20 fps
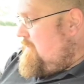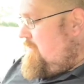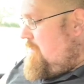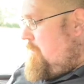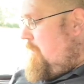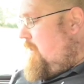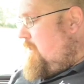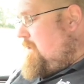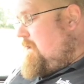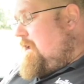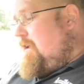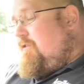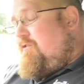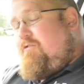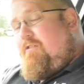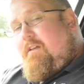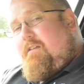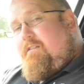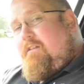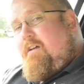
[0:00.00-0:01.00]
The button is
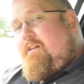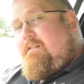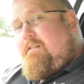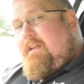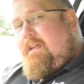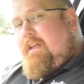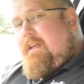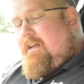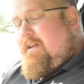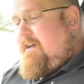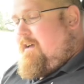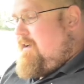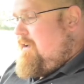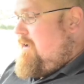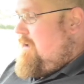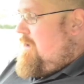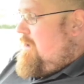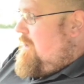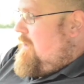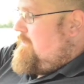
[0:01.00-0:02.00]
just under here,
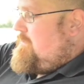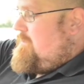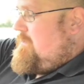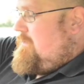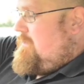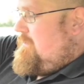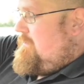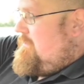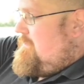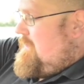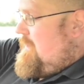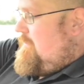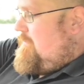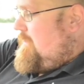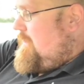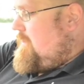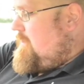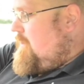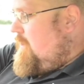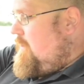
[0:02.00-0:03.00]
under the
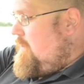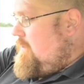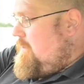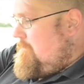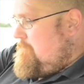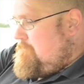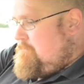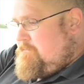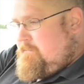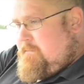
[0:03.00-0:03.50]
steering column.